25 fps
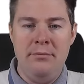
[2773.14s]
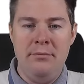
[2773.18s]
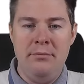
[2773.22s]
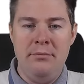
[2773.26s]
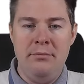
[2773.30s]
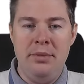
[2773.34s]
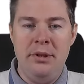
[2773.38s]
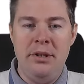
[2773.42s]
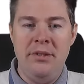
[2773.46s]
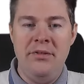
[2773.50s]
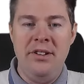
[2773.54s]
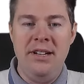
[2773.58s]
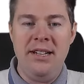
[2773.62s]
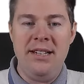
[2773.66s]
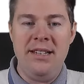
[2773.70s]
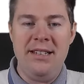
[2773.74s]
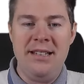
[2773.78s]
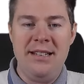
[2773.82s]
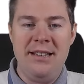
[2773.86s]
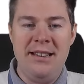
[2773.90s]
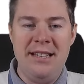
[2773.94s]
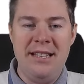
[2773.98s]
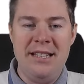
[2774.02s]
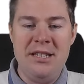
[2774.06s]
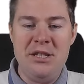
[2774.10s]
Perfect.
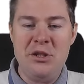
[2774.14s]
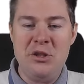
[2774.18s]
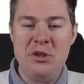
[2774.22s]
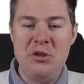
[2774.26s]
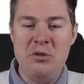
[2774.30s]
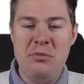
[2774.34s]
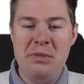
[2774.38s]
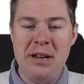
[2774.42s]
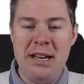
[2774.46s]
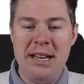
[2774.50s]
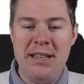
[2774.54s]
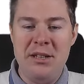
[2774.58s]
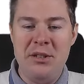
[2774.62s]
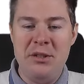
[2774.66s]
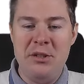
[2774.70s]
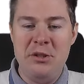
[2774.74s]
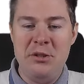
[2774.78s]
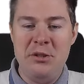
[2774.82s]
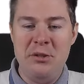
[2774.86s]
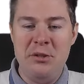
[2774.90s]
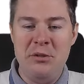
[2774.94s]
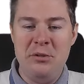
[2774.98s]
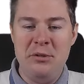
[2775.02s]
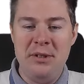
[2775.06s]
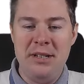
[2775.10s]
Let's go back
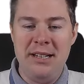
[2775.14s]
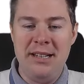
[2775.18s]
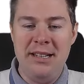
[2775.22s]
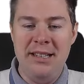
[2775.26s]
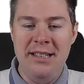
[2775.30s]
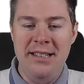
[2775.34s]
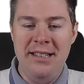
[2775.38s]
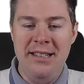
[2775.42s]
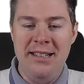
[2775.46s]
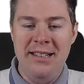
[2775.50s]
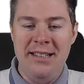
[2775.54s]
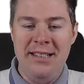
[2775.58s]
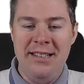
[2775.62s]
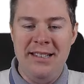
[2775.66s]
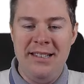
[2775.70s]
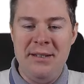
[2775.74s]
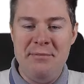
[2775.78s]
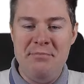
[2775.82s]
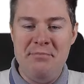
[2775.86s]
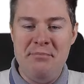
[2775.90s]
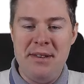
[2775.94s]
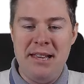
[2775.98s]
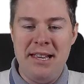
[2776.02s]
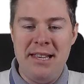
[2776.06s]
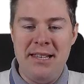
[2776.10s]
to the
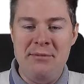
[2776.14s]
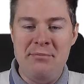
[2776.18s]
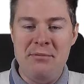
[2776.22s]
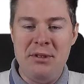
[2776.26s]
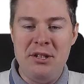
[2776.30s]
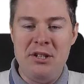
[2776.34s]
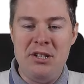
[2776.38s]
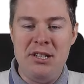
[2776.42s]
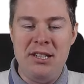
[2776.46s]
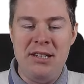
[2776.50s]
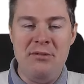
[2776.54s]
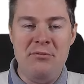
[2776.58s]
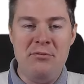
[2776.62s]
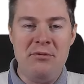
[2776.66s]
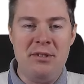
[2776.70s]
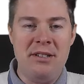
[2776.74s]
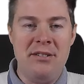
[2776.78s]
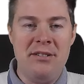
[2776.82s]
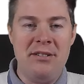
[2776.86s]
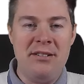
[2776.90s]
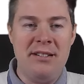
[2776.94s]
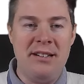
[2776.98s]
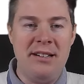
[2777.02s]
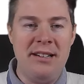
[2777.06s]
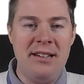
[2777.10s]
main machine
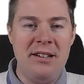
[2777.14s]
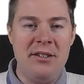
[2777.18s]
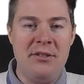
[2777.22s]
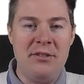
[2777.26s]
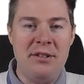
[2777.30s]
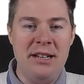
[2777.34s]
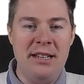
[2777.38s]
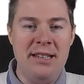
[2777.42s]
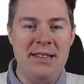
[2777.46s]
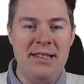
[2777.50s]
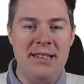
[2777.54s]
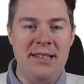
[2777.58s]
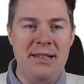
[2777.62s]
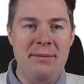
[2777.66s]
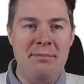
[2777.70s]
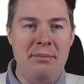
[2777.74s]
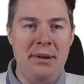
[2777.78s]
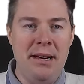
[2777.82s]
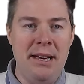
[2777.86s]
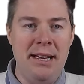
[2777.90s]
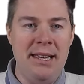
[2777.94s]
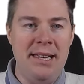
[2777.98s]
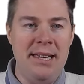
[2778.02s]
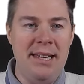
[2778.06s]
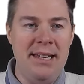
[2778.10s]
where I created the
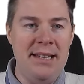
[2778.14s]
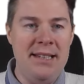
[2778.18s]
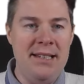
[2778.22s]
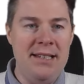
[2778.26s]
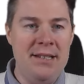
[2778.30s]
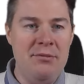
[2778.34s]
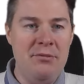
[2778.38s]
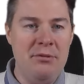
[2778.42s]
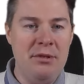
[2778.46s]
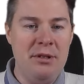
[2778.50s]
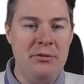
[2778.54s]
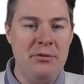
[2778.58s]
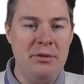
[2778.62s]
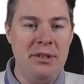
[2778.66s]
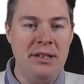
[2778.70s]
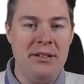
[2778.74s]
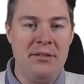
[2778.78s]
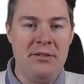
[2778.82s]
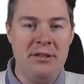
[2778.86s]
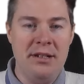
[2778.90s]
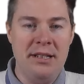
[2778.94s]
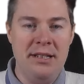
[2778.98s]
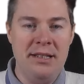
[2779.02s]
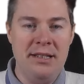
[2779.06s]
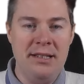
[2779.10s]
package, where we
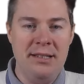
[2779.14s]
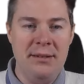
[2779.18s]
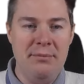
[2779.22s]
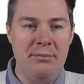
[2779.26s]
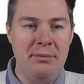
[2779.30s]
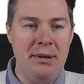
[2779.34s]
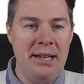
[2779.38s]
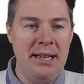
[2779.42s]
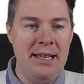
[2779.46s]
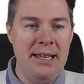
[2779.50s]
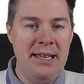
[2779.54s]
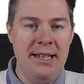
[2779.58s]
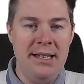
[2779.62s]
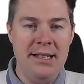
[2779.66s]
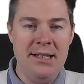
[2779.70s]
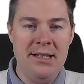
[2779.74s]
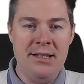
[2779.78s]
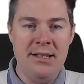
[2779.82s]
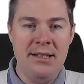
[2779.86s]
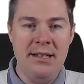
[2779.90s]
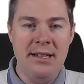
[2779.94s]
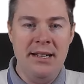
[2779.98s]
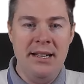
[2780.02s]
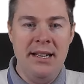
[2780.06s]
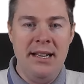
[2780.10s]
created the
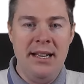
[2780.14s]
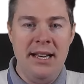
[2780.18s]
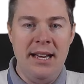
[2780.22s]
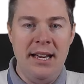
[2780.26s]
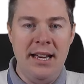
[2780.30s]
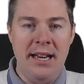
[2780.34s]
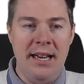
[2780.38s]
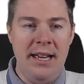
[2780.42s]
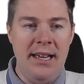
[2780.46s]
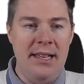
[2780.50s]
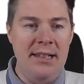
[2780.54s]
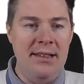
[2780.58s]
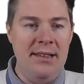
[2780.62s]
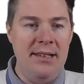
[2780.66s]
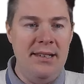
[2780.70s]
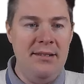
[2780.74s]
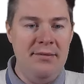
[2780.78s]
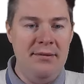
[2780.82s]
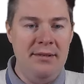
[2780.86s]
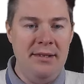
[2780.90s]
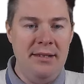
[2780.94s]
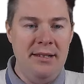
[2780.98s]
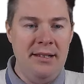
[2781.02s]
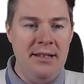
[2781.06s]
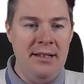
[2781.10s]
package. And
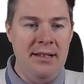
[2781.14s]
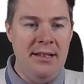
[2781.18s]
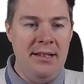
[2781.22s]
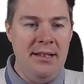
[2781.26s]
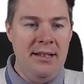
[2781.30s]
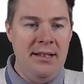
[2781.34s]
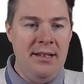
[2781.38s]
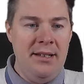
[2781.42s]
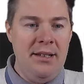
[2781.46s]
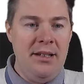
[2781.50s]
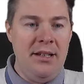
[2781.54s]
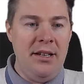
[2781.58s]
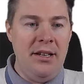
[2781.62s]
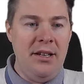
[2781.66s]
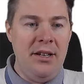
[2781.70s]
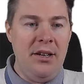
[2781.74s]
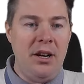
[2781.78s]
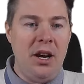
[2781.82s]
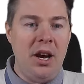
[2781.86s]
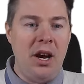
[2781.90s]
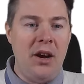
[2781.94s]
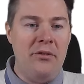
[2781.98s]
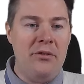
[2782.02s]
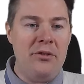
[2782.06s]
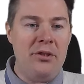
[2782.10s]

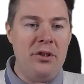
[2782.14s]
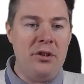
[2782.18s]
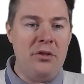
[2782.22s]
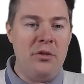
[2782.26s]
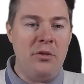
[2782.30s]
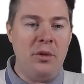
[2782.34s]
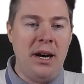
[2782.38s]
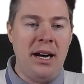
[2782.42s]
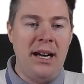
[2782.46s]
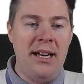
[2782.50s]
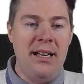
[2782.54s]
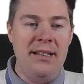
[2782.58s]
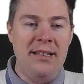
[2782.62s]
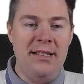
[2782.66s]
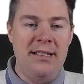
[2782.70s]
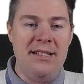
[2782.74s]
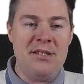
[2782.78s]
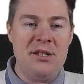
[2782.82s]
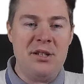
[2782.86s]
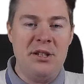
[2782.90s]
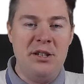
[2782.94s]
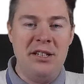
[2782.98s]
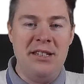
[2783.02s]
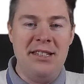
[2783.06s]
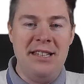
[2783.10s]
after a while, it's
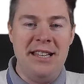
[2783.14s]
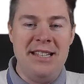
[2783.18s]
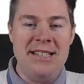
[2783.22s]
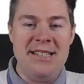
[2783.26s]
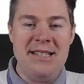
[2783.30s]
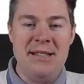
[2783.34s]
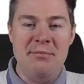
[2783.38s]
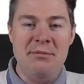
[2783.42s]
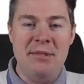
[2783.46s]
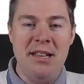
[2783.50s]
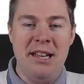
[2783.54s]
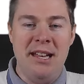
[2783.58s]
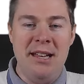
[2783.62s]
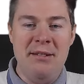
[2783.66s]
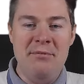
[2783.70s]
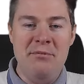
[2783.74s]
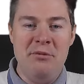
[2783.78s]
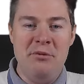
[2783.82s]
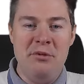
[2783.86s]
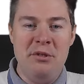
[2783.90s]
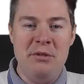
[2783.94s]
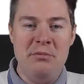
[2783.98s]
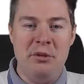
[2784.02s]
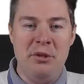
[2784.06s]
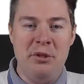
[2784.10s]
going to take some time
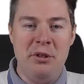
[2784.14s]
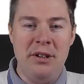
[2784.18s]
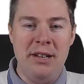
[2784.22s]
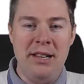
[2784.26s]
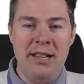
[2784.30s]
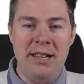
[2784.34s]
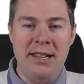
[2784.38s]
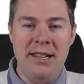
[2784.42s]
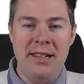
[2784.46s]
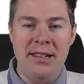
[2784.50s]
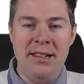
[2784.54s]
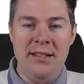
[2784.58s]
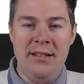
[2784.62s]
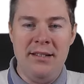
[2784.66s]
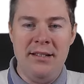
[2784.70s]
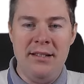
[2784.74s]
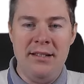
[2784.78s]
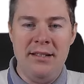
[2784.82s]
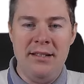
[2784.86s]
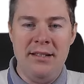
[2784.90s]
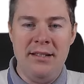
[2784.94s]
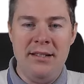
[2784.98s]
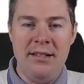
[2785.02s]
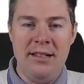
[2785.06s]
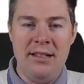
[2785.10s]
reporting.
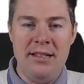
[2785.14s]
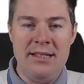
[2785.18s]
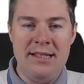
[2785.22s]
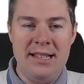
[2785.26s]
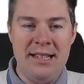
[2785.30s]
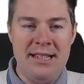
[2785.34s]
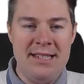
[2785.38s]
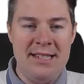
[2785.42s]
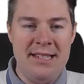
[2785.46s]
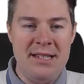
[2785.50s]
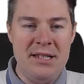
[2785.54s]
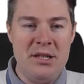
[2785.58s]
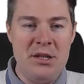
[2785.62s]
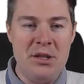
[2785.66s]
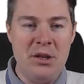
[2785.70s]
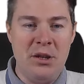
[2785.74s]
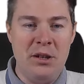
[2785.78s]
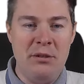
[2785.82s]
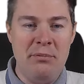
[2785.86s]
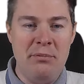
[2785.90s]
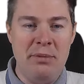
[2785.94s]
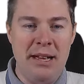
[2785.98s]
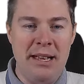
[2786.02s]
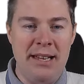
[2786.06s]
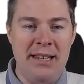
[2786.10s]
It says
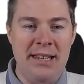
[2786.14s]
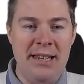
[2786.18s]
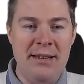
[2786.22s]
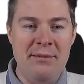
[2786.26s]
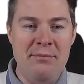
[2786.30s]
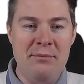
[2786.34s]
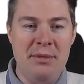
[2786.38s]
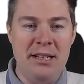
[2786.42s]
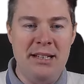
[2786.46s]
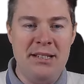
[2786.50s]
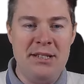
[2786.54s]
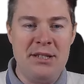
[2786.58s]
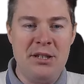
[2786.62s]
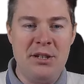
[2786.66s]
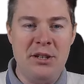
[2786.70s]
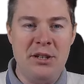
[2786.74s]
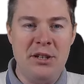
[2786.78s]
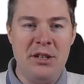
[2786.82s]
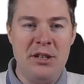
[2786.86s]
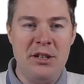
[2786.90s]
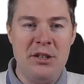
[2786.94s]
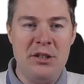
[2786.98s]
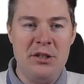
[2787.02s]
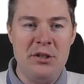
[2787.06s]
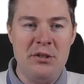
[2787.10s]
install pending, but it's
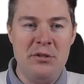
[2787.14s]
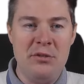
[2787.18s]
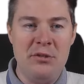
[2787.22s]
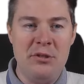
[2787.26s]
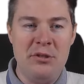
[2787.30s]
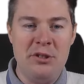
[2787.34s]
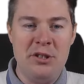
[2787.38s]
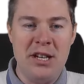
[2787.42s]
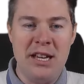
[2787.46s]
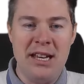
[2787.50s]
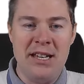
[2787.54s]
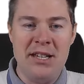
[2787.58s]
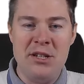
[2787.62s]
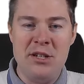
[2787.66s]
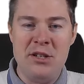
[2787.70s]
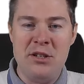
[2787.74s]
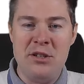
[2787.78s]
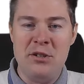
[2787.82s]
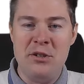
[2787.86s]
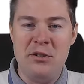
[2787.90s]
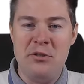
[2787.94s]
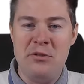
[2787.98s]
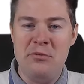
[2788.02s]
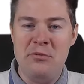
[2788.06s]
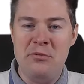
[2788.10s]
going to change
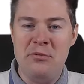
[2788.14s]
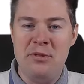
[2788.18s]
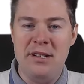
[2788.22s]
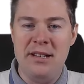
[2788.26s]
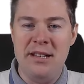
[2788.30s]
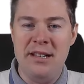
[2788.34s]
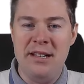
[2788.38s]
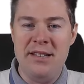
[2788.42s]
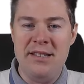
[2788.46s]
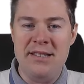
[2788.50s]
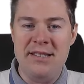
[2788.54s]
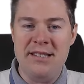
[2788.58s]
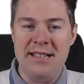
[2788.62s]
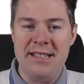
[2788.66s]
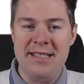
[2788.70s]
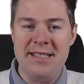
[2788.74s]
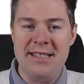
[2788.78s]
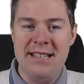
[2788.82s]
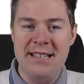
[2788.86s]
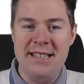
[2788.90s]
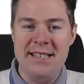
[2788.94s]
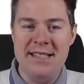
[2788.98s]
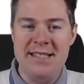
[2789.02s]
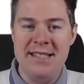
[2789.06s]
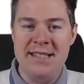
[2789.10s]
to
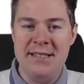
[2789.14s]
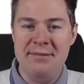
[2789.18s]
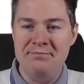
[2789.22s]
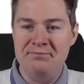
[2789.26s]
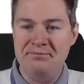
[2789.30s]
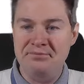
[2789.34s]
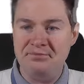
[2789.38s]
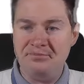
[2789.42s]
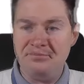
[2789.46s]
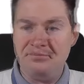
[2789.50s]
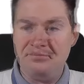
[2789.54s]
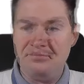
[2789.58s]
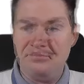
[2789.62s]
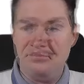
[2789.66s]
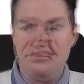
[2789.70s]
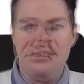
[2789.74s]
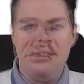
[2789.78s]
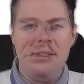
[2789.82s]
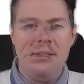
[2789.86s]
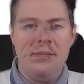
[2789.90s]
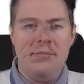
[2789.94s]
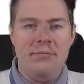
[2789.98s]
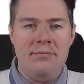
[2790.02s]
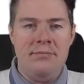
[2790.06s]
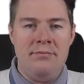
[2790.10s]
success.
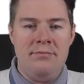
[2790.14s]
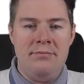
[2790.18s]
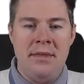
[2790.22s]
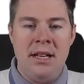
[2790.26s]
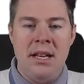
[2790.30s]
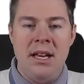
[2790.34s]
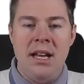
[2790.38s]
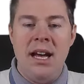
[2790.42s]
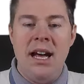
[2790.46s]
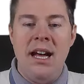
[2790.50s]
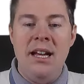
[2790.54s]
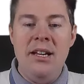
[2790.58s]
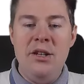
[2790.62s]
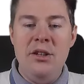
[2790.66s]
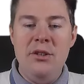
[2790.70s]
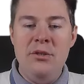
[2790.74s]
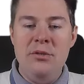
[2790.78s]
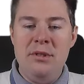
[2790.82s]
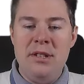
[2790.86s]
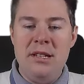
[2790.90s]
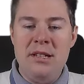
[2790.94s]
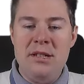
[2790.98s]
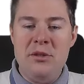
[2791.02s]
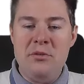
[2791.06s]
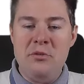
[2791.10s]
I
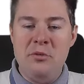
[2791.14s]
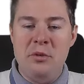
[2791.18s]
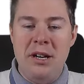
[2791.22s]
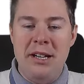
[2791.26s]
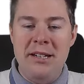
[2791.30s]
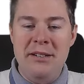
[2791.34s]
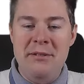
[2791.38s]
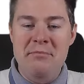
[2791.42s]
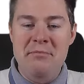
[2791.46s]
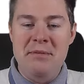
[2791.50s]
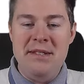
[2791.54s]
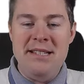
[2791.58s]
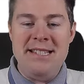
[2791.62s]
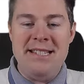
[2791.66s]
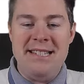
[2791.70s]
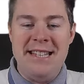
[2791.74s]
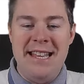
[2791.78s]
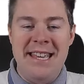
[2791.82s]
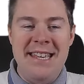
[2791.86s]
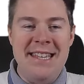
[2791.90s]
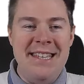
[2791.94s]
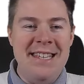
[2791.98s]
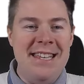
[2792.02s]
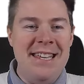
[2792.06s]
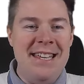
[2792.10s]
noticed one
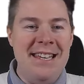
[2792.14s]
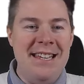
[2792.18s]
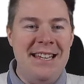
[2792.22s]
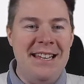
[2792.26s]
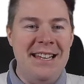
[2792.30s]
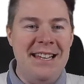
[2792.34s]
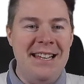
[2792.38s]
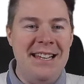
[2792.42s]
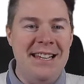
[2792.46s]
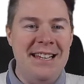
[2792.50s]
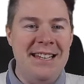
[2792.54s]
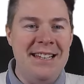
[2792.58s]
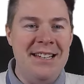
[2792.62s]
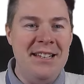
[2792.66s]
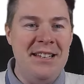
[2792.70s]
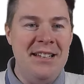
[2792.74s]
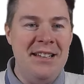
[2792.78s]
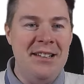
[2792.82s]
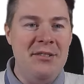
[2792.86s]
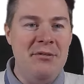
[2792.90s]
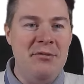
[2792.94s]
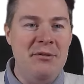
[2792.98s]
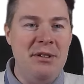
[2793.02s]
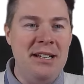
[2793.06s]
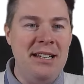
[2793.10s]
mistake
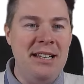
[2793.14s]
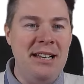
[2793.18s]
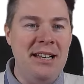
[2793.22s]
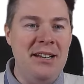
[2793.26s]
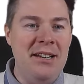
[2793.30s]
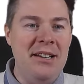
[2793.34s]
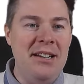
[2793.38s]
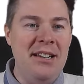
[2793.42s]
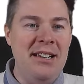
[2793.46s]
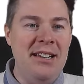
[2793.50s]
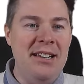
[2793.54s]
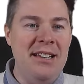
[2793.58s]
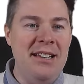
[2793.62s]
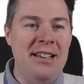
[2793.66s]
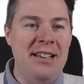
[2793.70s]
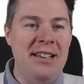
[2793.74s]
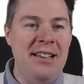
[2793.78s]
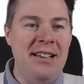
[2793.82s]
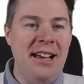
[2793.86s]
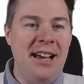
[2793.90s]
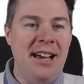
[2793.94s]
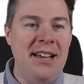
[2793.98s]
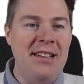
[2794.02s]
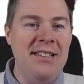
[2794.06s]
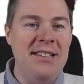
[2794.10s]
when I
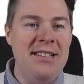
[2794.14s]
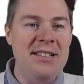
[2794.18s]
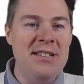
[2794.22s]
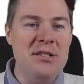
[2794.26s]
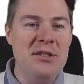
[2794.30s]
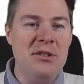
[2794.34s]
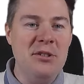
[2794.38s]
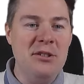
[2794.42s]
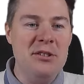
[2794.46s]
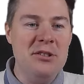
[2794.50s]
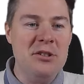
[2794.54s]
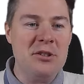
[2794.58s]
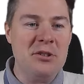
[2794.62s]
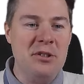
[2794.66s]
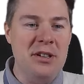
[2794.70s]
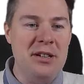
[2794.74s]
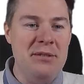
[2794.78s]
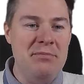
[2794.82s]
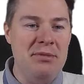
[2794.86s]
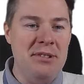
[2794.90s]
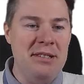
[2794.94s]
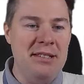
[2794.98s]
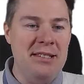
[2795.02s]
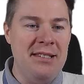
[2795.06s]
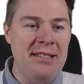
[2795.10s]
uninstall
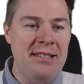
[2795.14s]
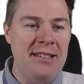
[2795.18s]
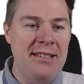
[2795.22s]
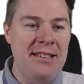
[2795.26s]
script.